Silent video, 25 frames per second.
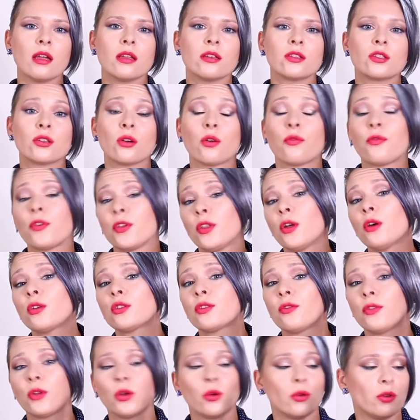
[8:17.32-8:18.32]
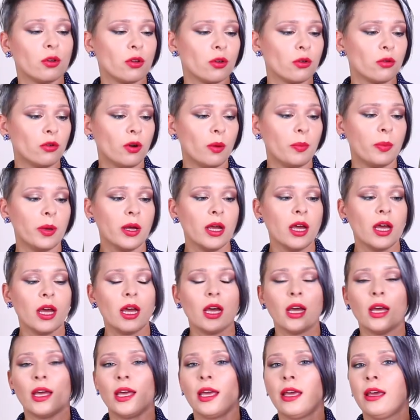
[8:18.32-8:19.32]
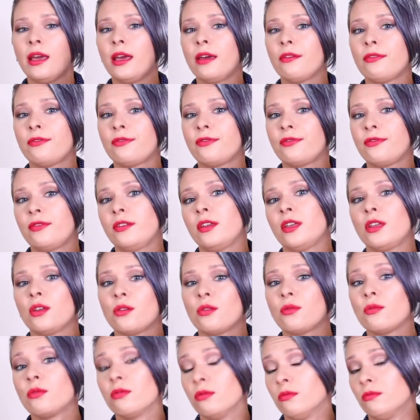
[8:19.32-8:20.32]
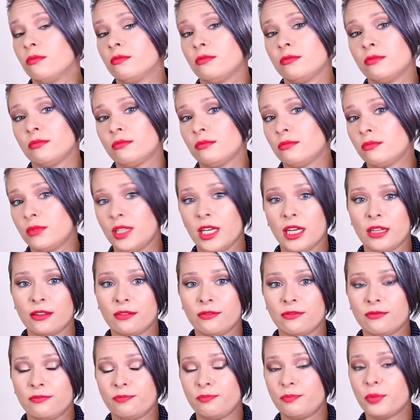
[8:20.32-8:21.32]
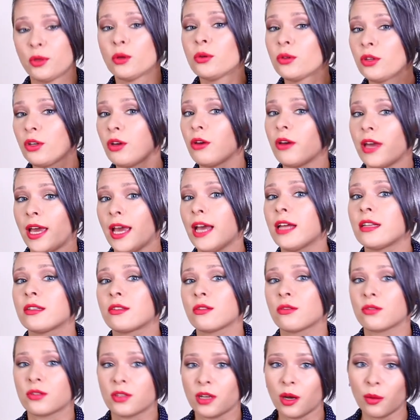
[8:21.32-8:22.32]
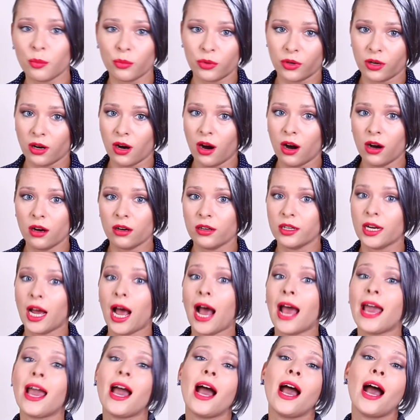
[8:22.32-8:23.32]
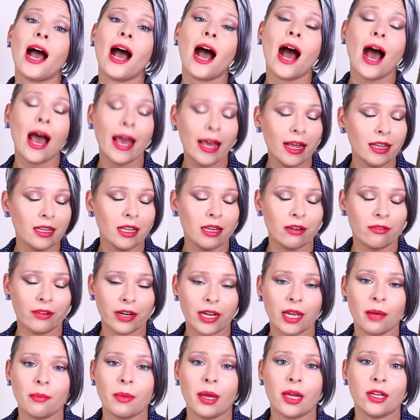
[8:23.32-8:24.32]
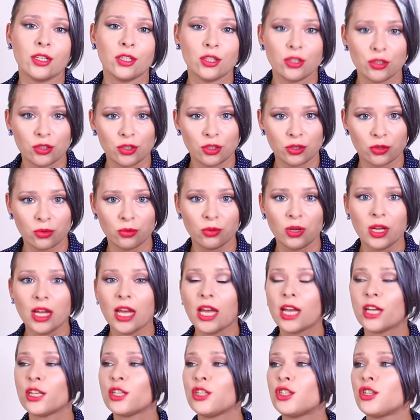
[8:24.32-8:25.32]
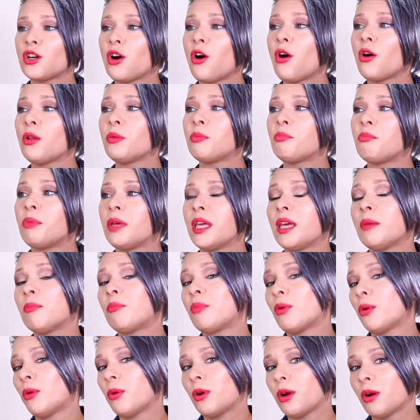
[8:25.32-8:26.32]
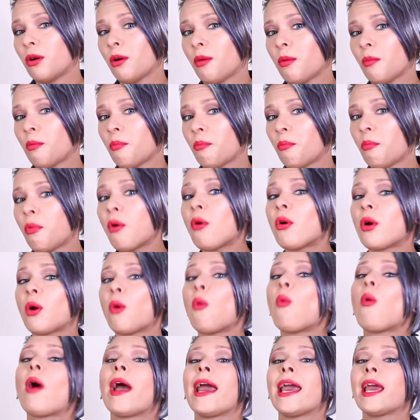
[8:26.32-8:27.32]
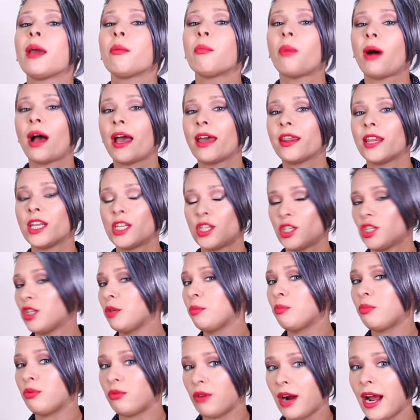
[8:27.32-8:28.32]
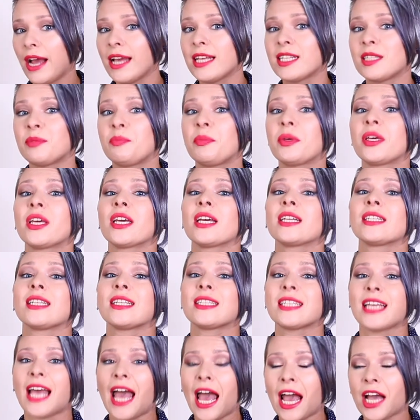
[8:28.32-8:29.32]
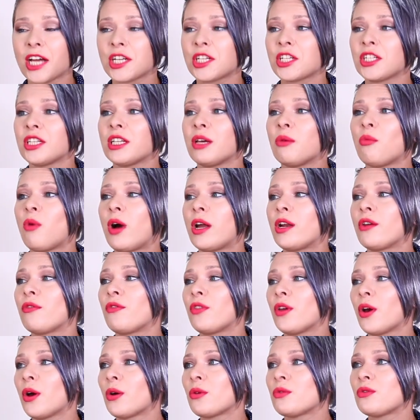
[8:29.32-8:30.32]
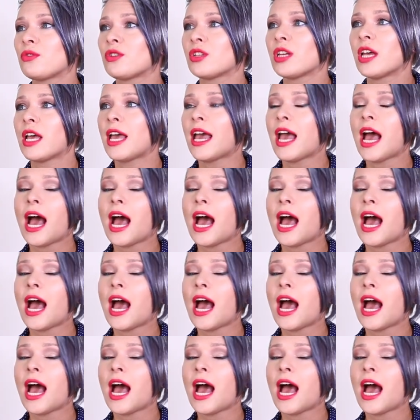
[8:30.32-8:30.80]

so for those of you in Europe if you can put your hands on some brocard, I highly recommend you do. Don't be put, a, put away by the cheap price because it's actually one of those